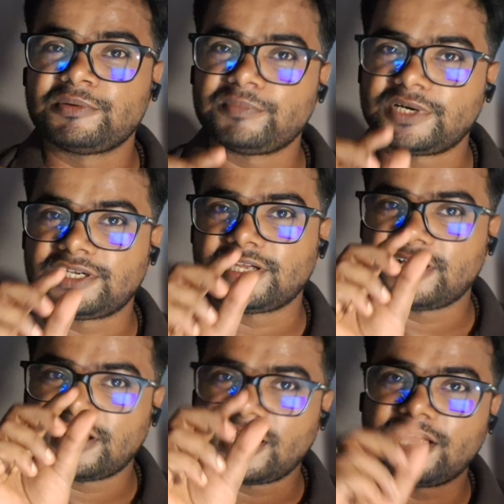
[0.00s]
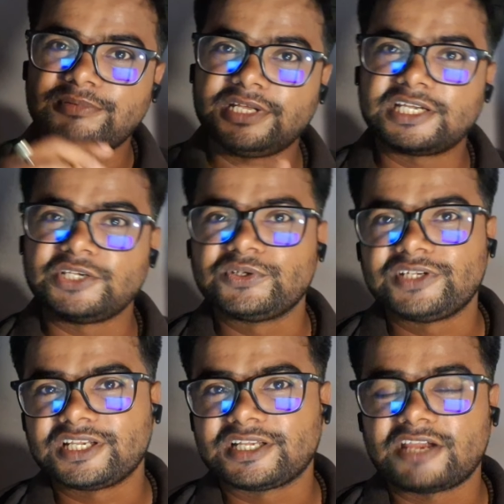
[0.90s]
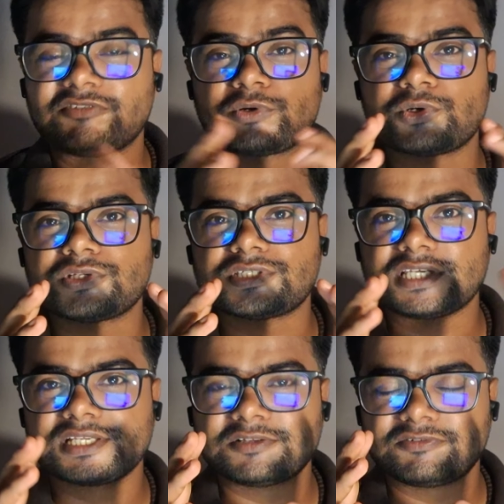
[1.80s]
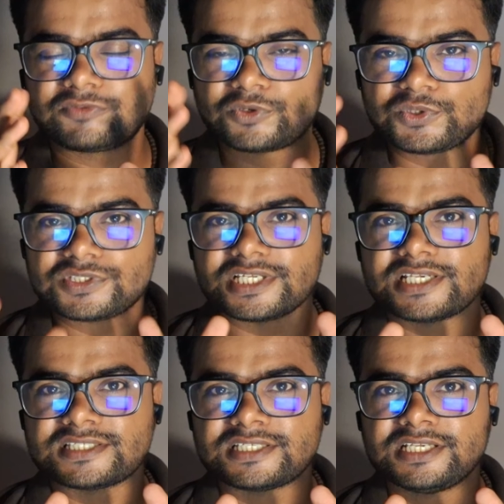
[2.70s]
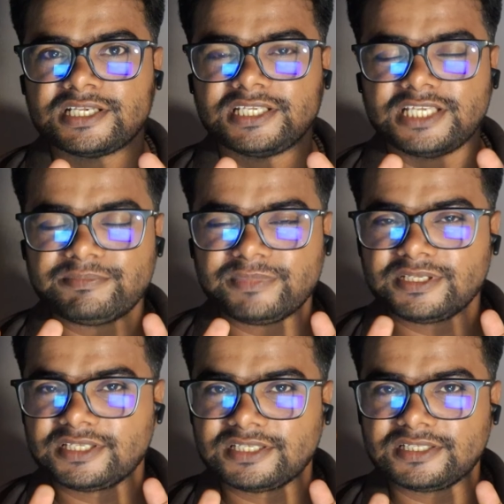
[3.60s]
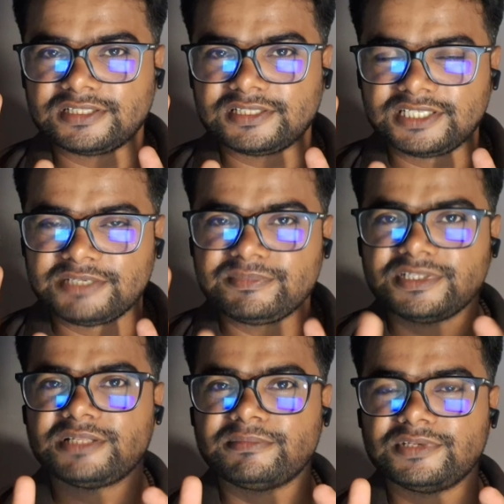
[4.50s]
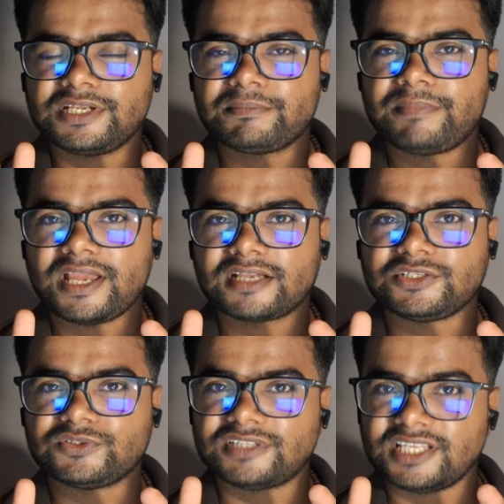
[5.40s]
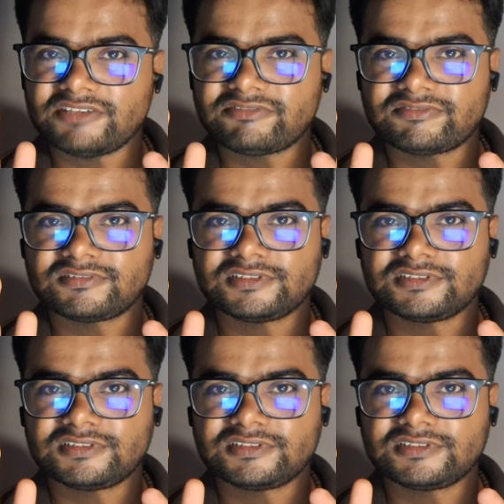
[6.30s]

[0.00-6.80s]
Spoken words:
but I have taken your ring, and Frodo says, give me the ring back, you thief.